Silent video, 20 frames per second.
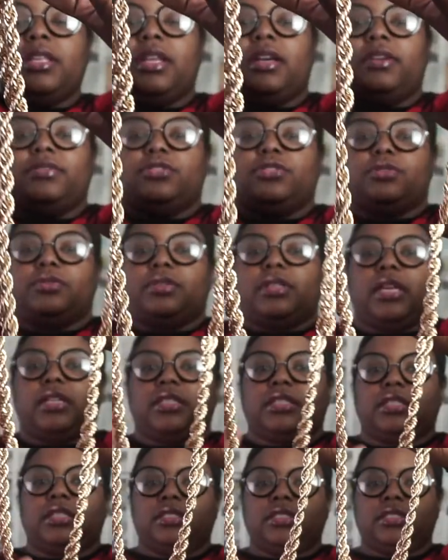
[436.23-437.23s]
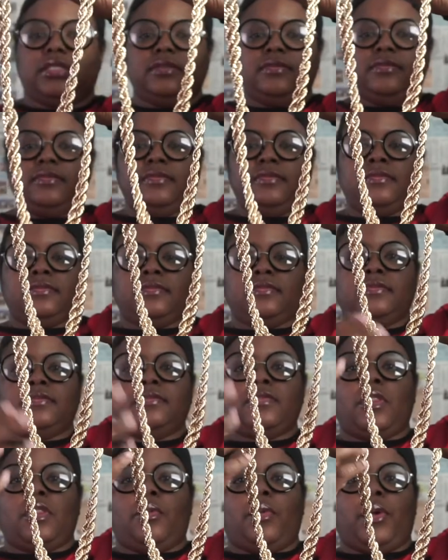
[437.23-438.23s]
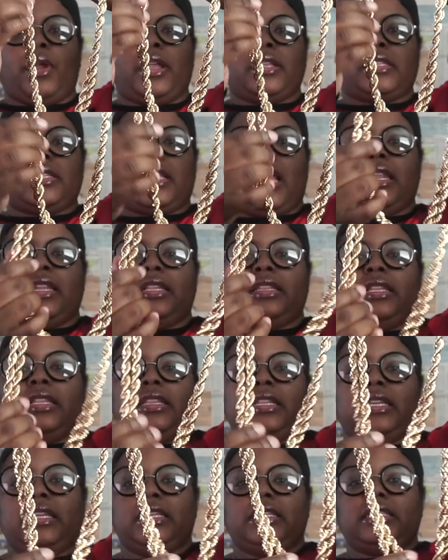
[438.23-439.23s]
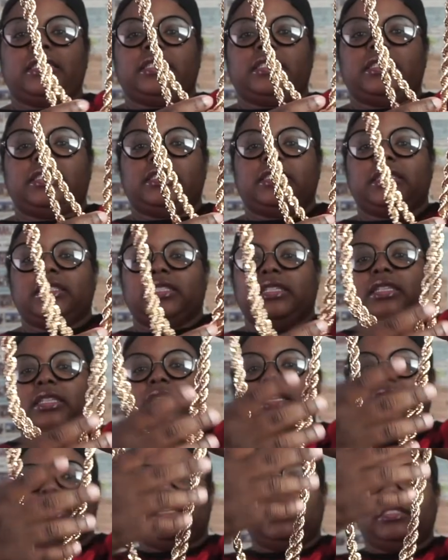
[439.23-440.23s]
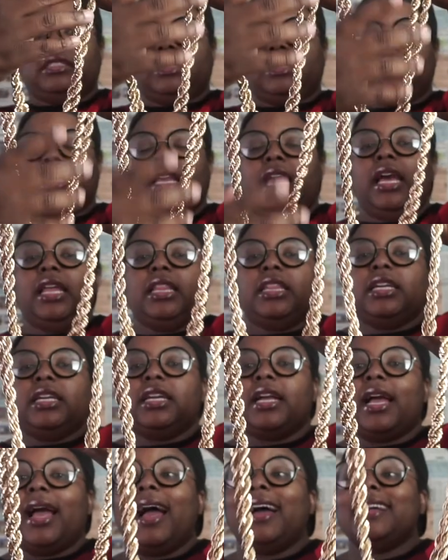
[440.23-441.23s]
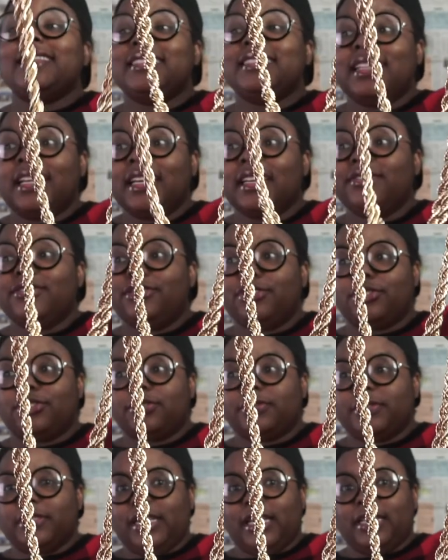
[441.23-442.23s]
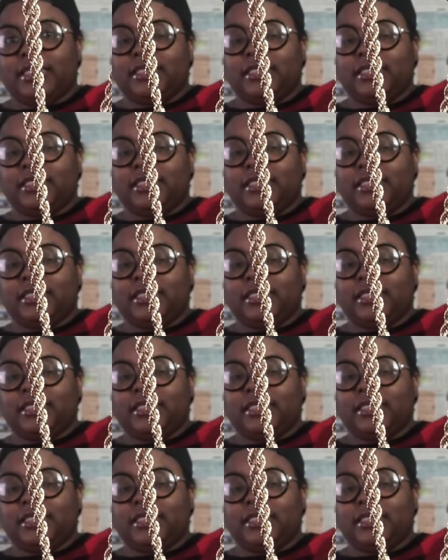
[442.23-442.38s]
love jewelry like this, where it's kind of the links together. I love jewelry like